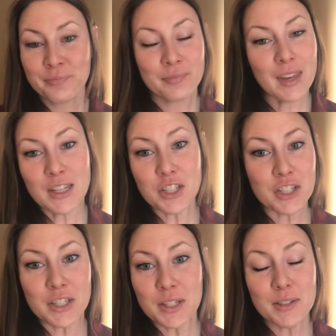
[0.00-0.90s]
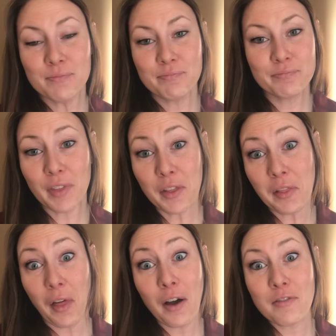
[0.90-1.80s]
It's just the
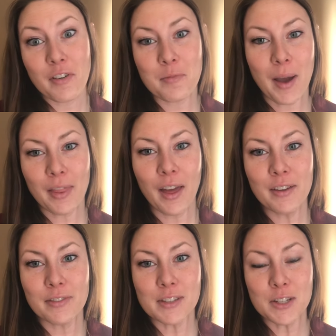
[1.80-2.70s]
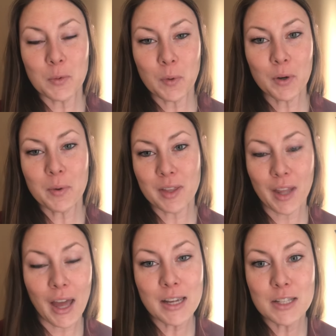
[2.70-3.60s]
love of my life is to work with
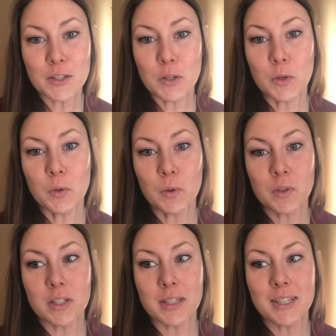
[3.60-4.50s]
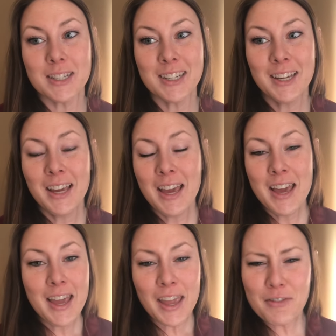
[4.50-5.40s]
clients who just,
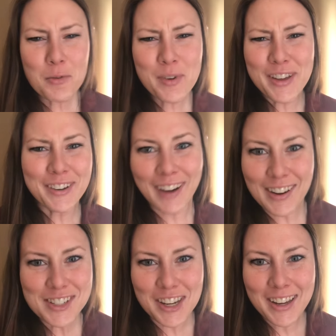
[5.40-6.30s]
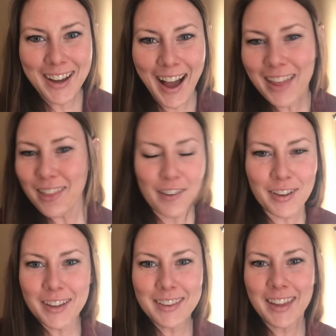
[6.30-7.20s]
even when they're grouchy, I love
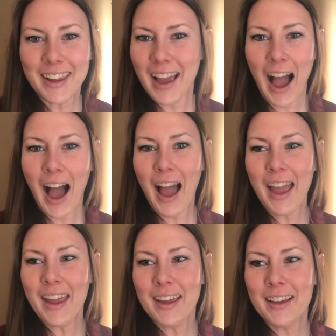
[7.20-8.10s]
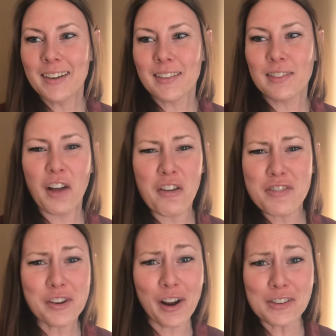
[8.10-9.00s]
it. I love
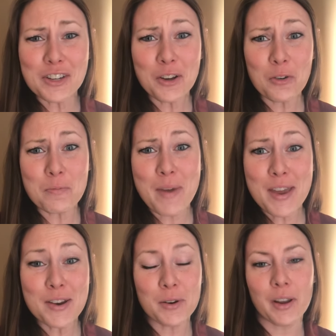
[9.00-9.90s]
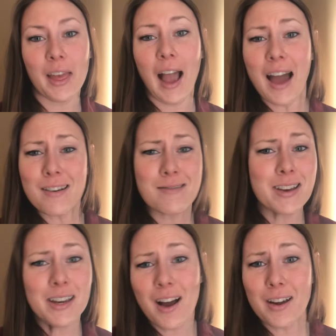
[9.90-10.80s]
the grouchy old men who are like, I don't
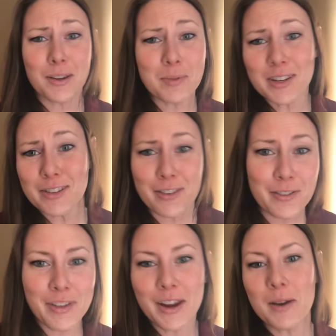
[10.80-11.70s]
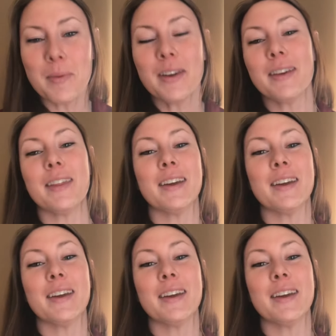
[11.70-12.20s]
need occupational therapy.